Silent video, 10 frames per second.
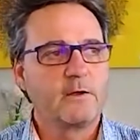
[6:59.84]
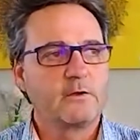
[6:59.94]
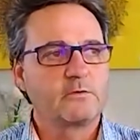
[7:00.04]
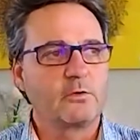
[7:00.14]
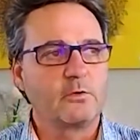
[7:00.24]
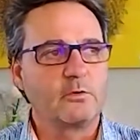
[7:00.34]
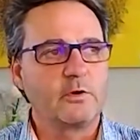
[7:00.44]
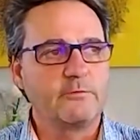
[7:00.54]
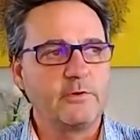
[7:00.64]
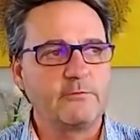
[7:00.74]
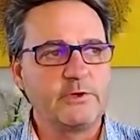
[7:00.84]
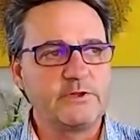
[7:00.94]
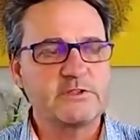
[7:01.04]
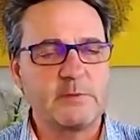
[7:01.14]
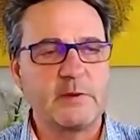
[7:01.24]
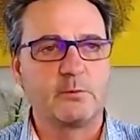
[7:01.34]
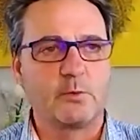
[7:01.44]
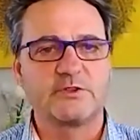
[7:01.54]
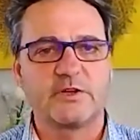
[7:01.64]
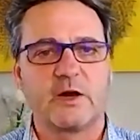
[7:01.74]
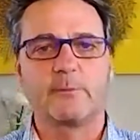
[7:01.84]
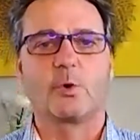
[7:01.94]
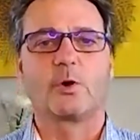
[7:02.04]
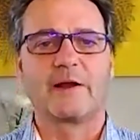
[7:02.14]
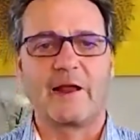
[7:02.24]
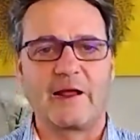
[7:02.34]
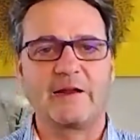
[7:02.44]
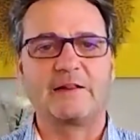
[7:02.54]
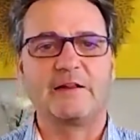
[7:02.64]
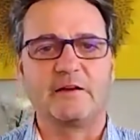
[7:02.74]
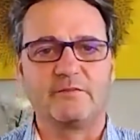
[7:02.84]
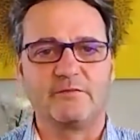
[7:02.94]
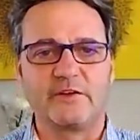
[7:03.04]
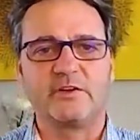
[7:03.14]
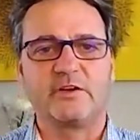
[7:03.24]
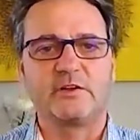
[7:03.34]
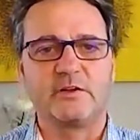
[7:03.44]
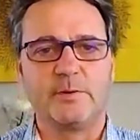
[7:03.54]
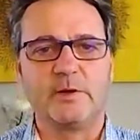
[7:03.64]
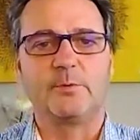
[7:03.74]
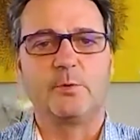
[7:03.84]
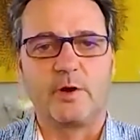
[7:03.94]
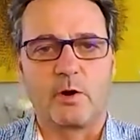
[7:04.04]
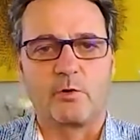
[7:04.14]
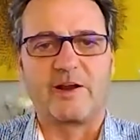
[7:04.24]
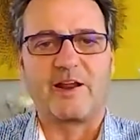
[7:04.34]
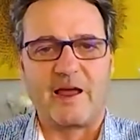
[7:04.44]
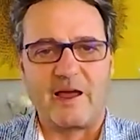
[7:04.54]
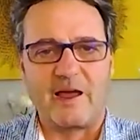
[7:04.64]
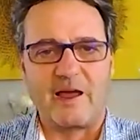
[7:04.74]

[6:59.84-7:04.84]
So if we just spent more time organically investing in the people we already have as